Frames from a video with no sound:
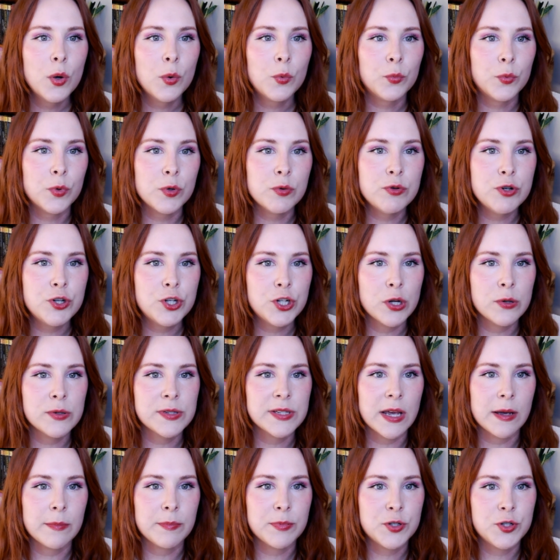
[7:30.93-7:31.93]
Rune shows
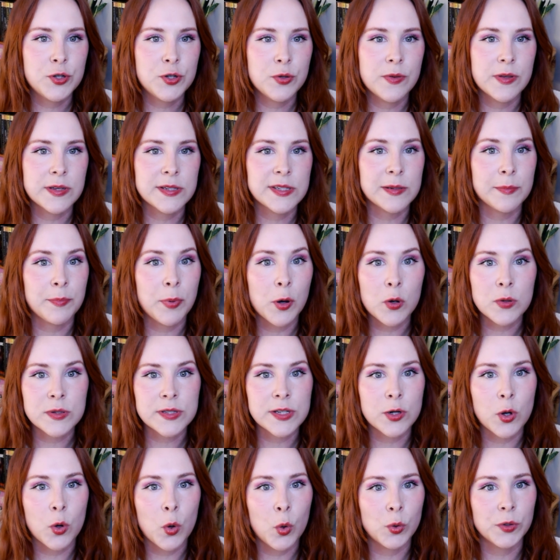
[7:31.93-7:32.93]
up to the
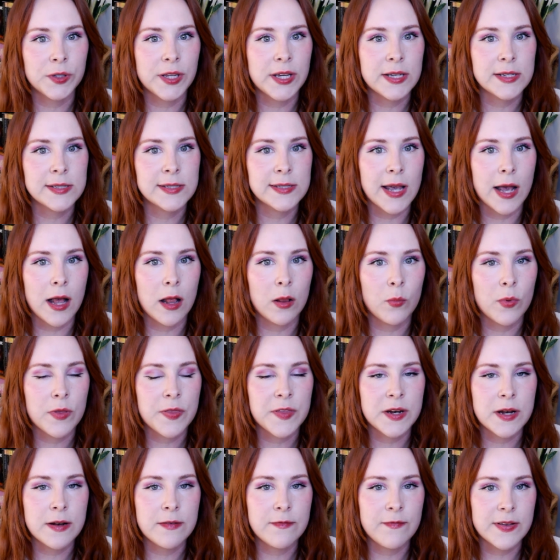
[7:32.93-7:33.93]
supposed holding cell with
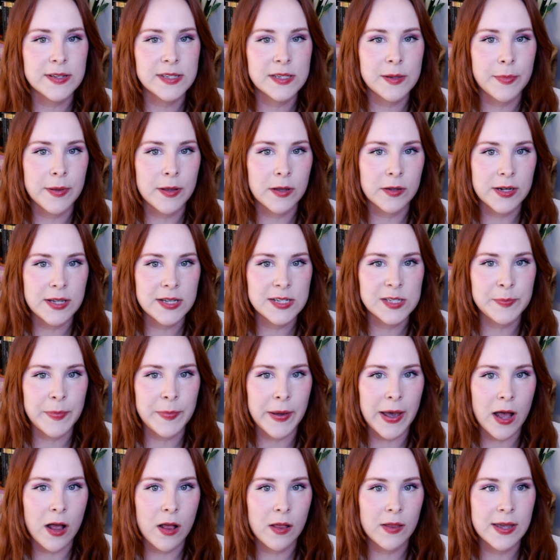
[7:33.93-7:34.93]
an invisibility
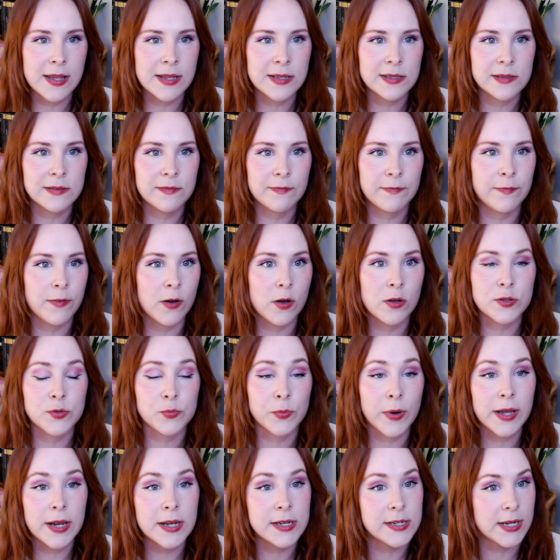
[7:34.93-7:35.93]
spell and falls
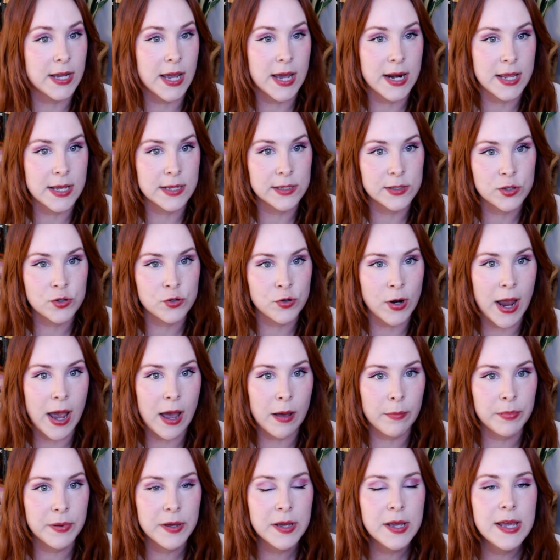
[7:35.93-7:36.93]
right into Gideon's
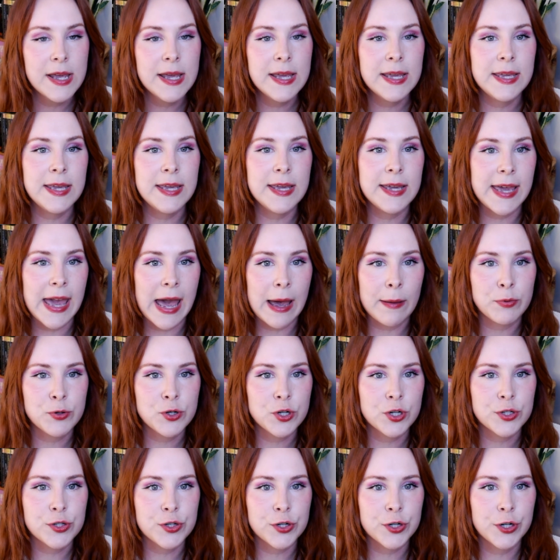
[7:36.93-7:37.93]
trap. He
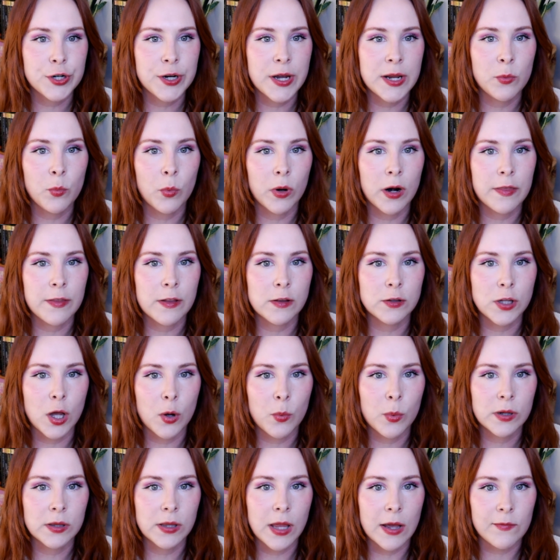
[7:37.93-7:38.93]
captures her in one of the
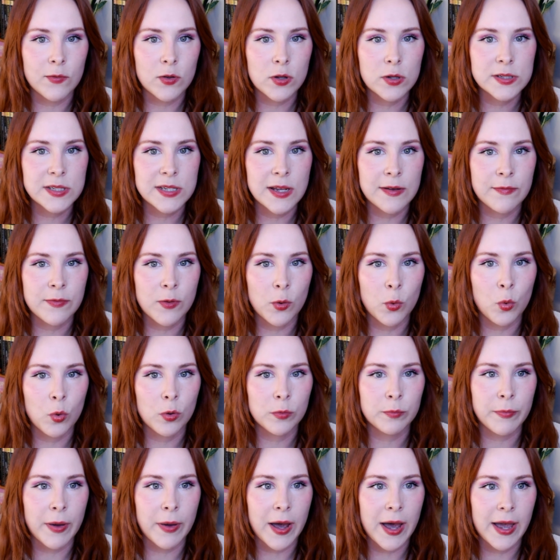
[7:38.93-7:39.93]
lower levels of the
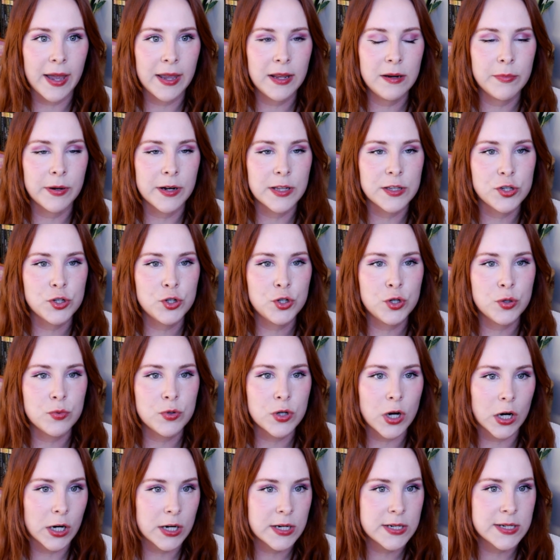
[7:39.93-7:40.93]
old mine, but it's too
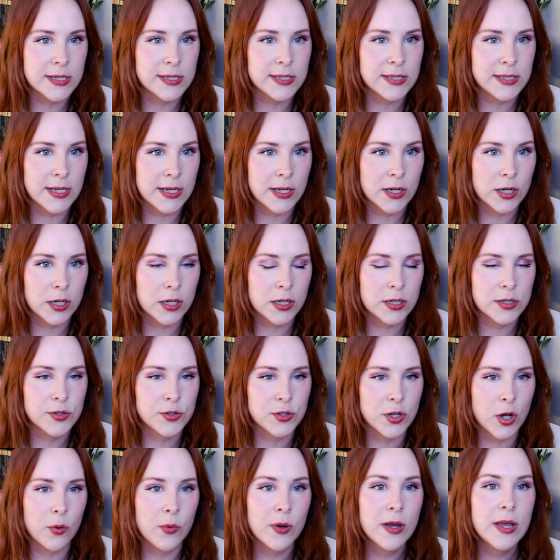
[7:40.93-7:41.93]
dark to see her,
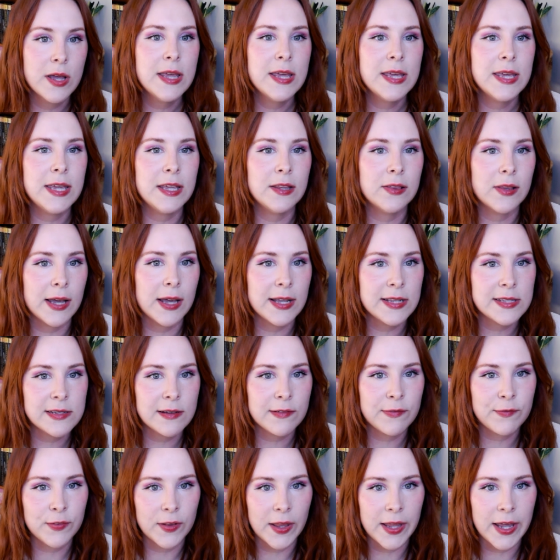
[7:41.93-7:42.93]
so he lights a
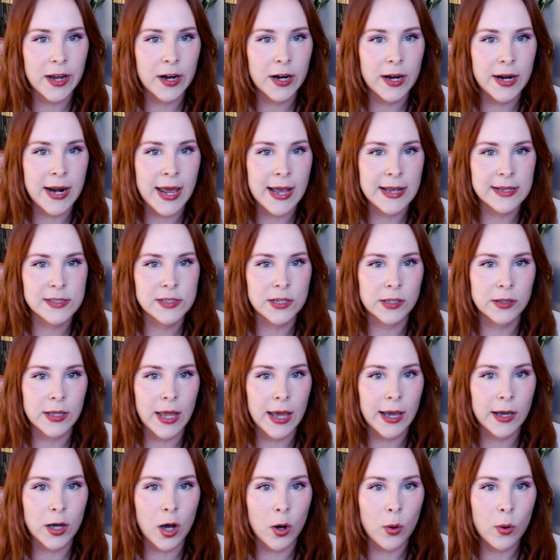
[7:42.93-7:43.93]
flare and has to
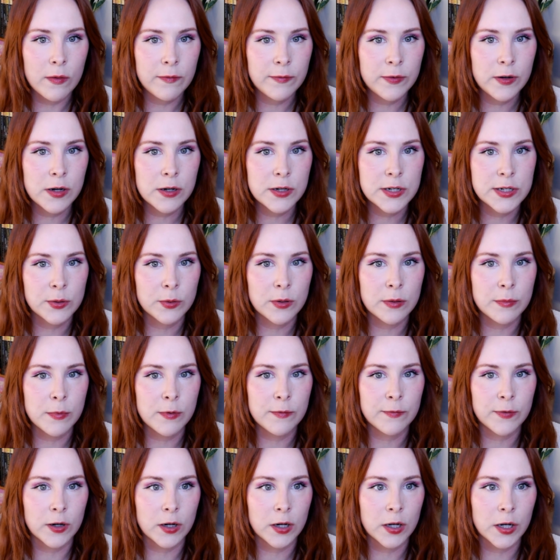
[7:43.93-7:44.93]
let go of her to
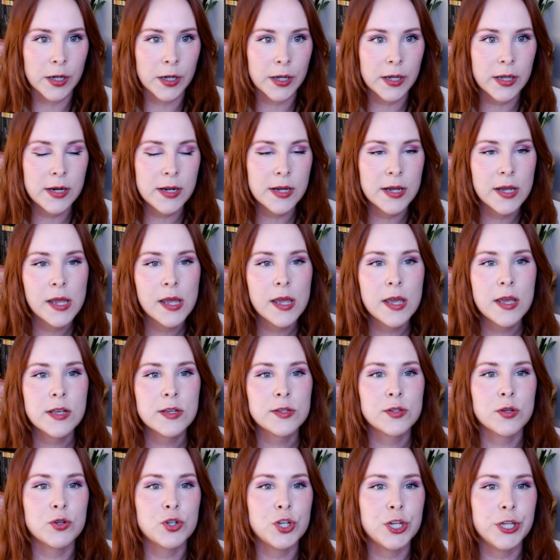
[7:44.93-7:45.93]
remove her hood,
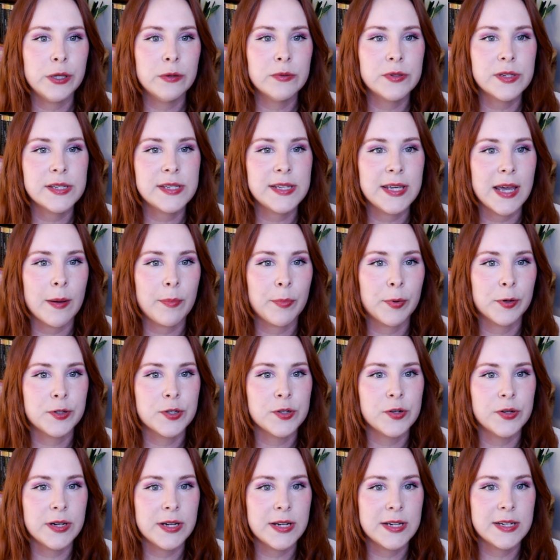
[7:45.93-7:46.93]
so she uses the
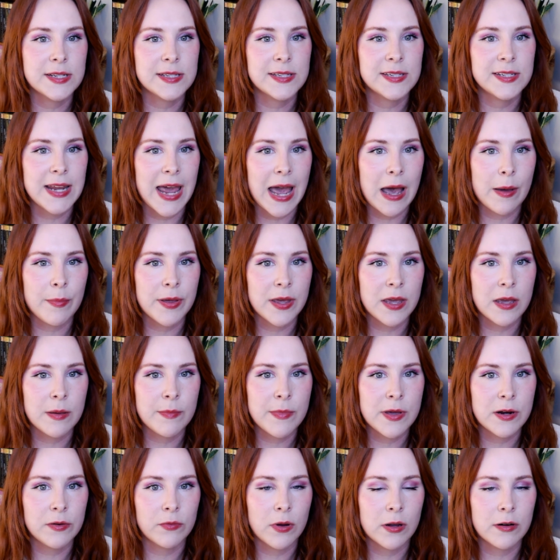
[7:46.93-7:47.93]
opportunity to stab him
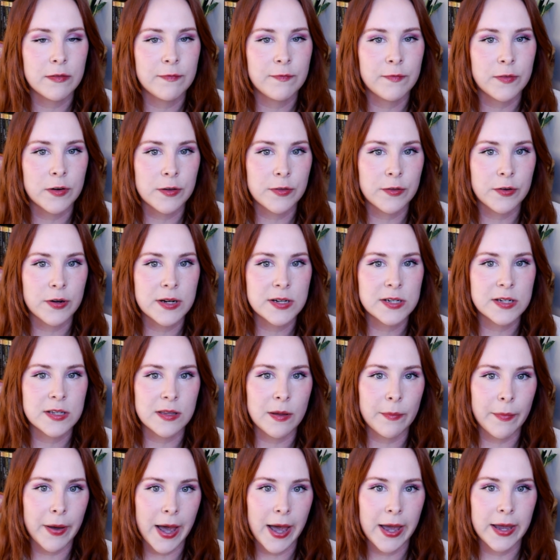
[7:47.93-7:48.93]
and run further into the
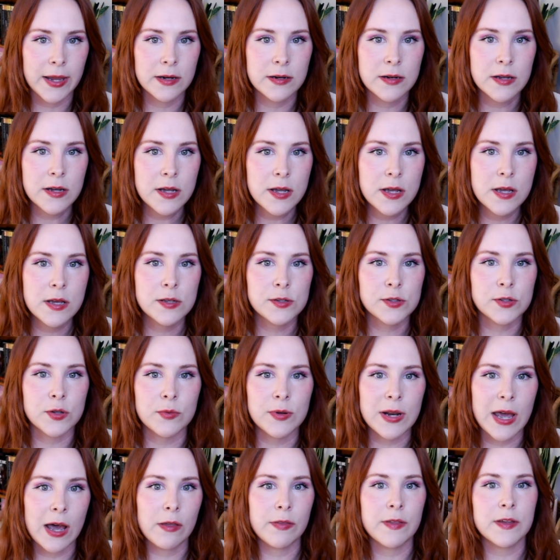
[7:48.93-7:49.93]
mine. So
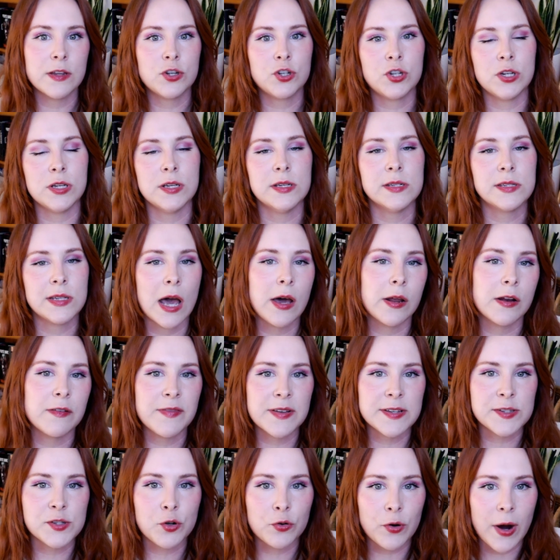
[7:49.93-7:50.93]
now that she's out of
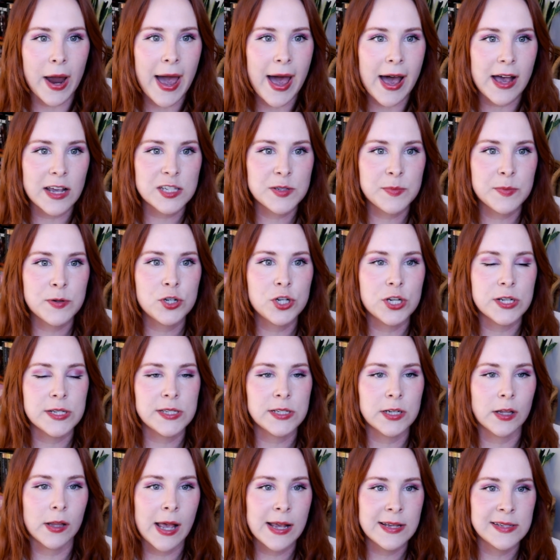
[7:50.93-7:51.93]
his grasp, she
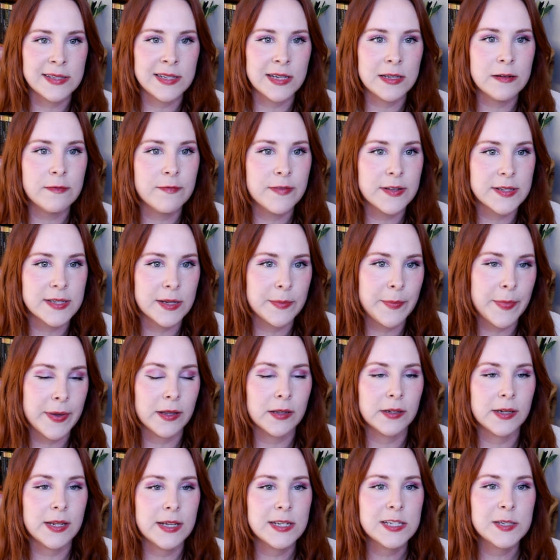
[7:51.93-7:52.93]
still has the
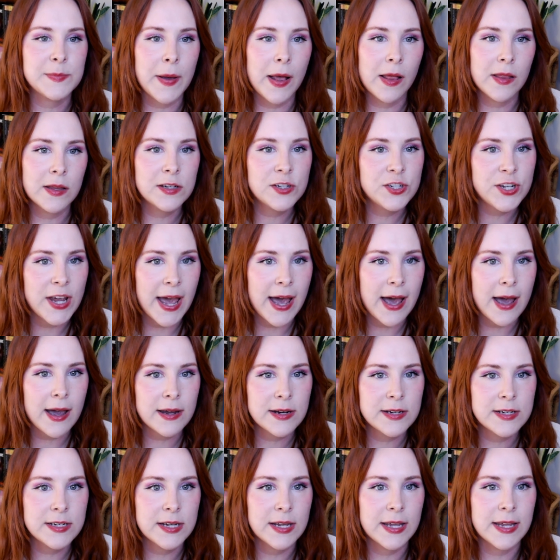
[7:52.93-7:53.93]
invisibility spell
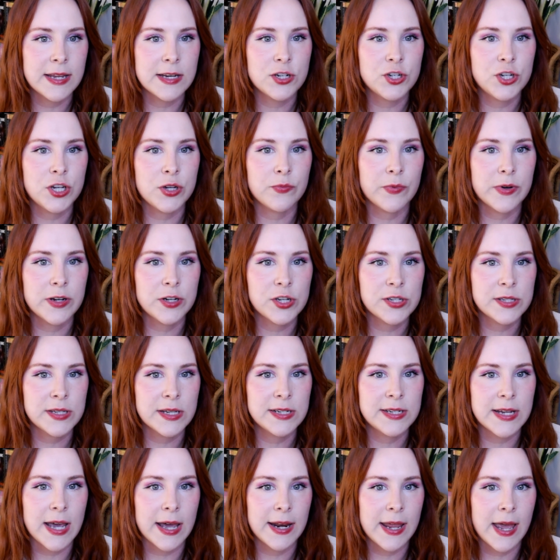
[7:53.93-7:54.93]
intact, and she reaches a
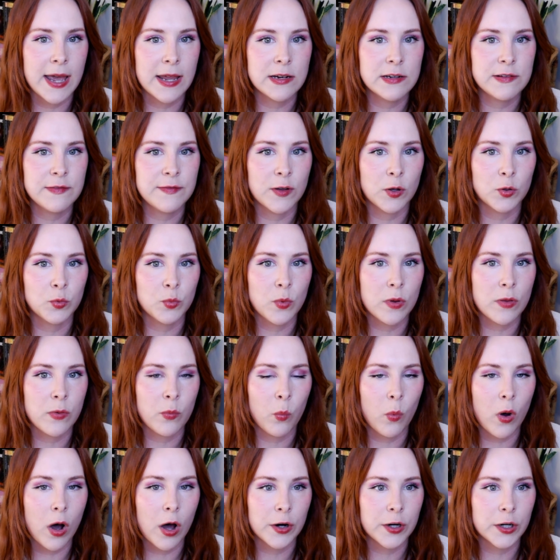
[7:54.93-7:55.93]
dead end filled with
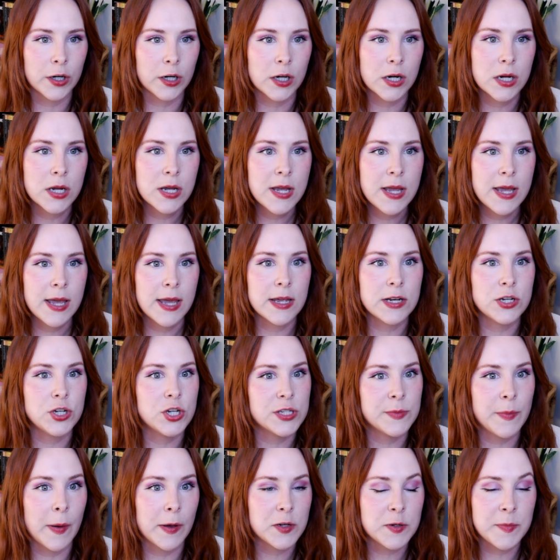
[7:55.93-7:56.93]
water, and
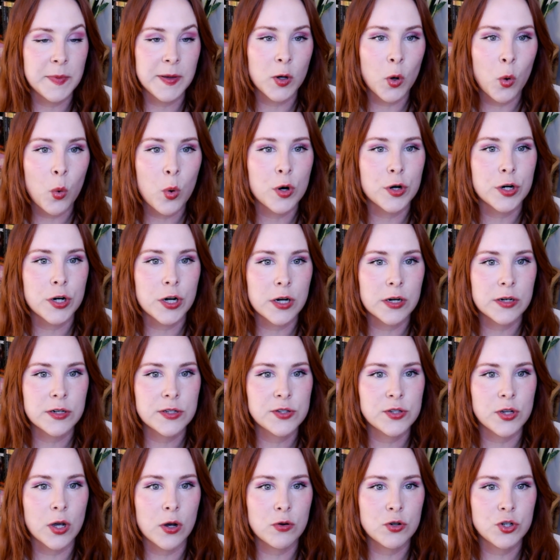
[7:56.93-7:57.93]
she's about to be cornered,
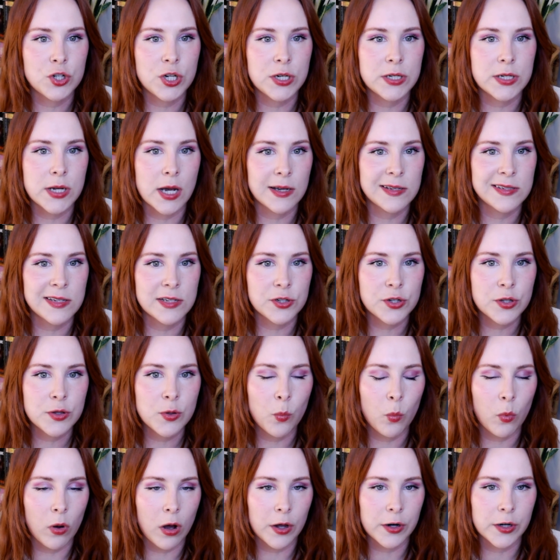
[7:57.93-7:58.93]
so she ducks into the
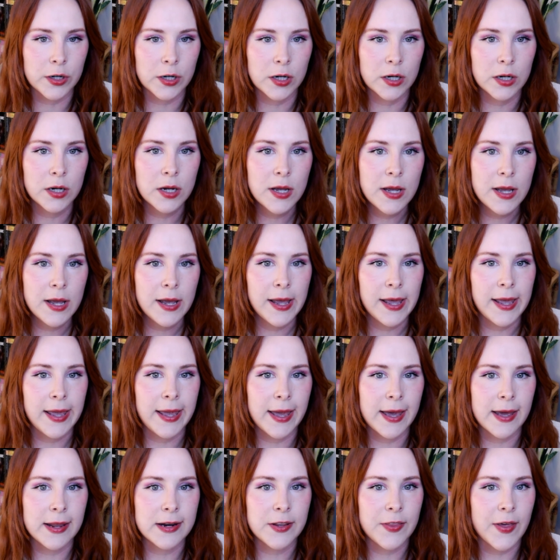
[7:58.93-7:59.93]
water,
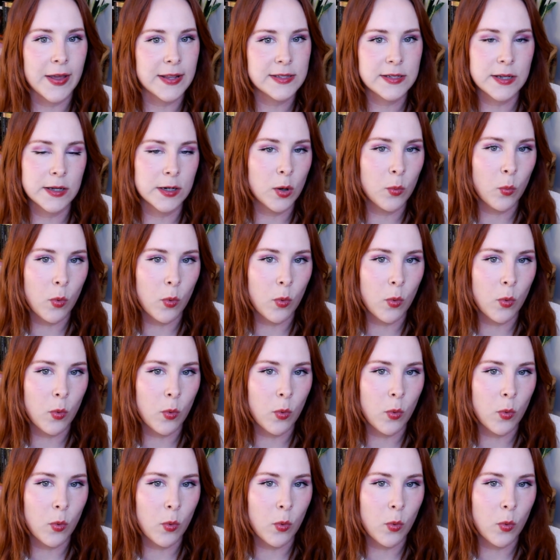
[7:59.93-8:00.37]
and that's going to